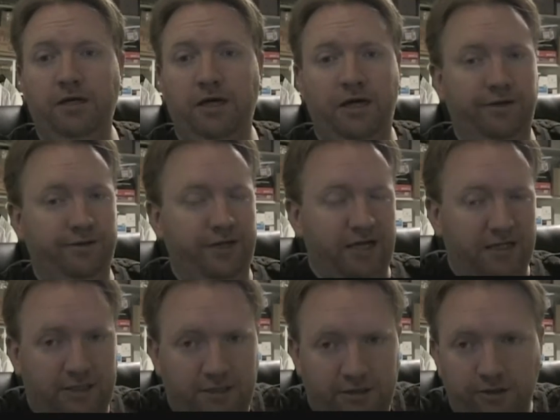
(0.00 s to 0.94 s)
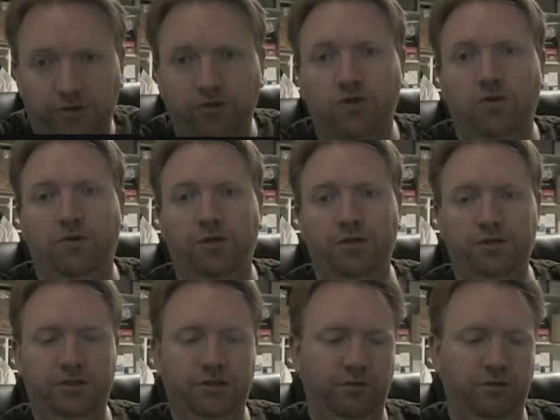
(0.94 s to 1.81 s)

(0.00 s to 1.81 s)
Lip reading: well, that's your choice.